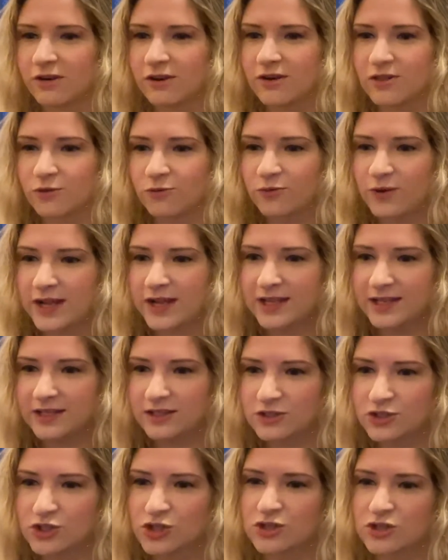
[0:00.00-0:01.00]
on the
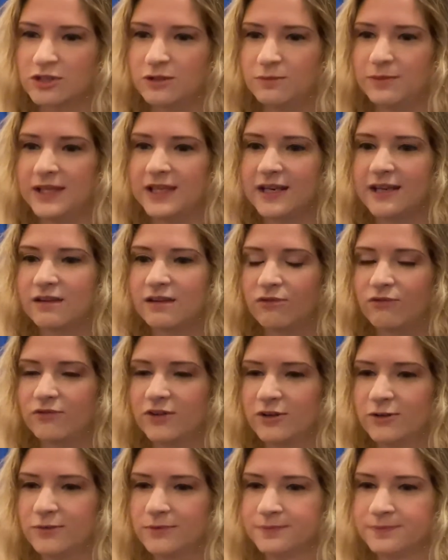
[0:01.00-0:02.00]
wreckage in the beginning of the
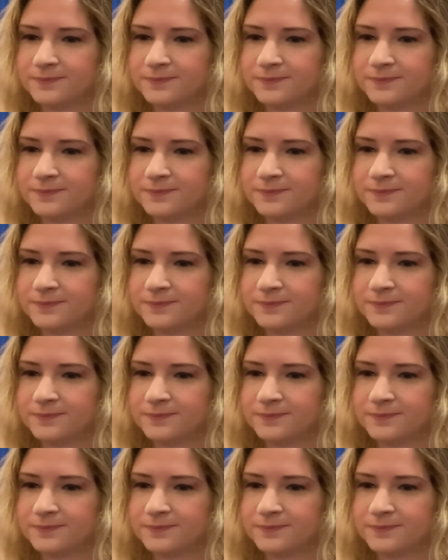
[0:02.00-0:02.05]
film.